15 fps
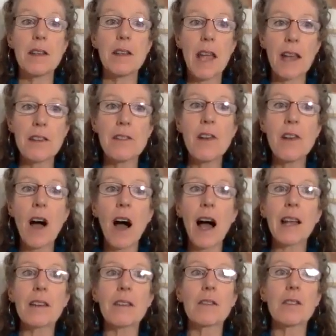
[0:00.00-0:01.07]
and
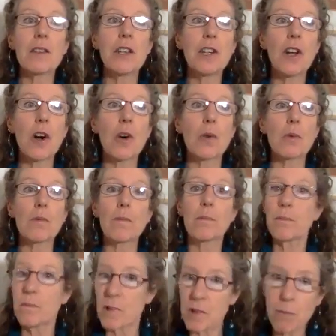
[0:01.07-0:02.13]
not
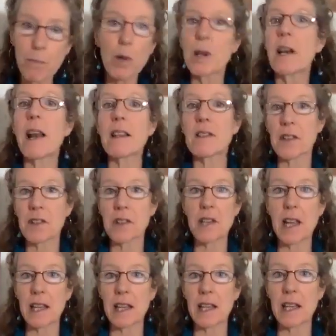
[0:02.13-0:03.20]
put it as a
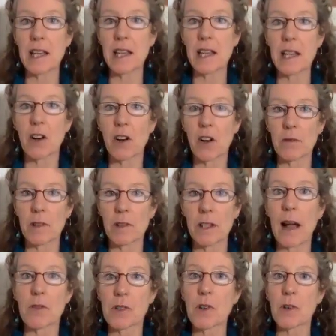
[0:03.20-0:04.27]
stake in the
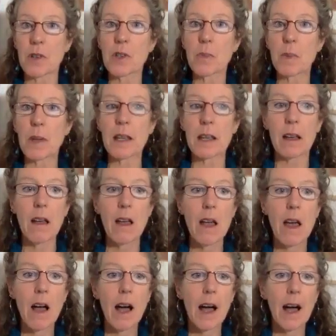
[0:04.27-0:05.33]
ground, so to speak.
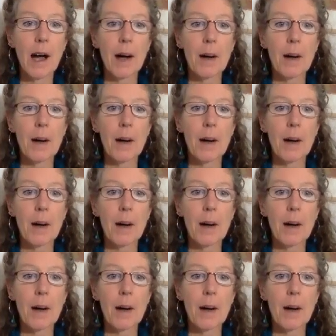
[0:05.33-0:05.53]
um,